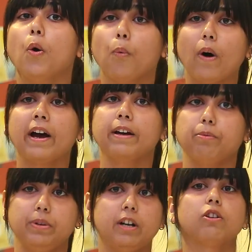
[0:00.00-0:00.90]
why
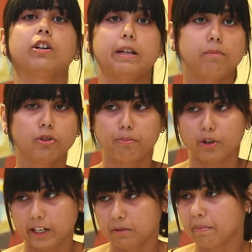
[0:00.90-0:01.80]
we are not able to
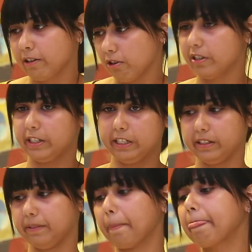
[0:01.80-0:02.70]
protect
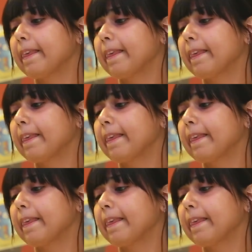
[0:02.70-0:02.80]
minorities.